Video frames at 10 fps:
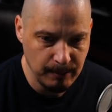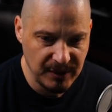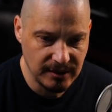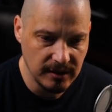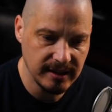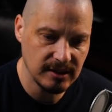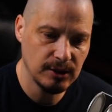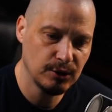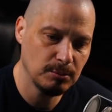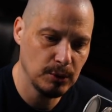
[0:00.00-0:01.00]
it's a Linux
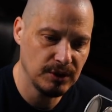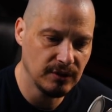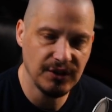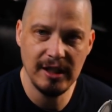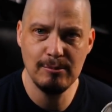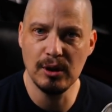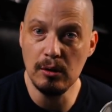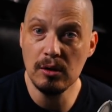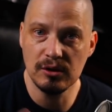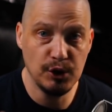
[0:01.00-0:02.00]
distribution themed to
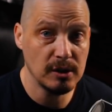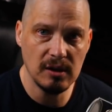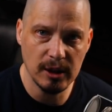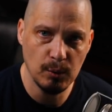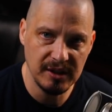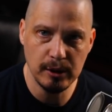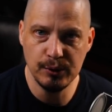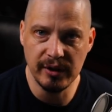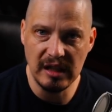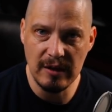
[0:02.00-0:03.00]
look just like Windows
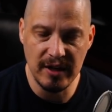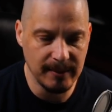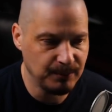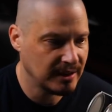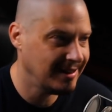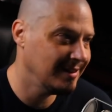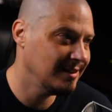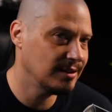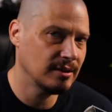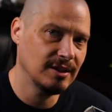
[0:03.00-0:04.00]
11. And
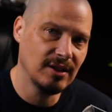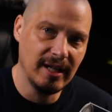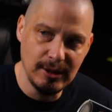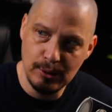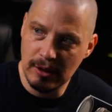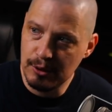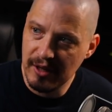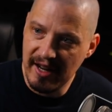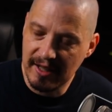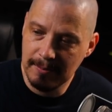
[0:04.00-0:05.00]
it's designed to
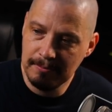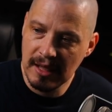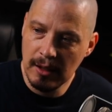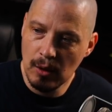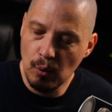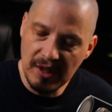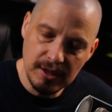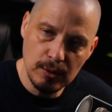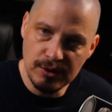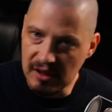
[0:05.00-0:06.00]
attract
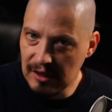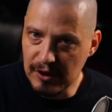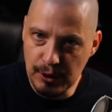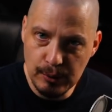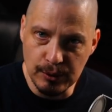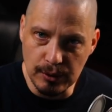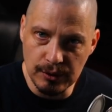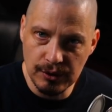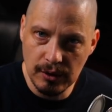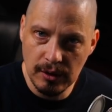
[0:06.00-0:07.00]
Windows 11
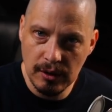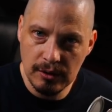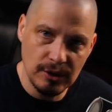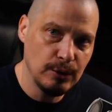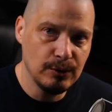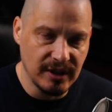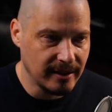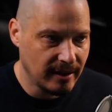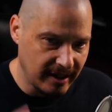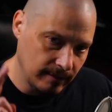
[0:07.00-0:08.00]
users to
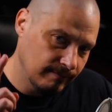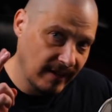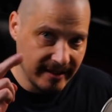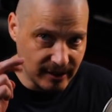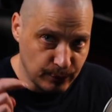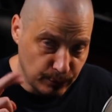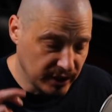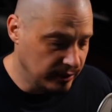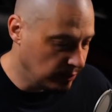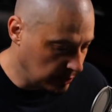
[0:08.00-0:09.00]
using a, I guess,
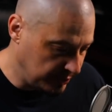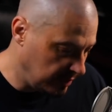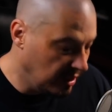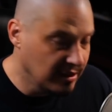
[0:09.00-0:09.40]
free version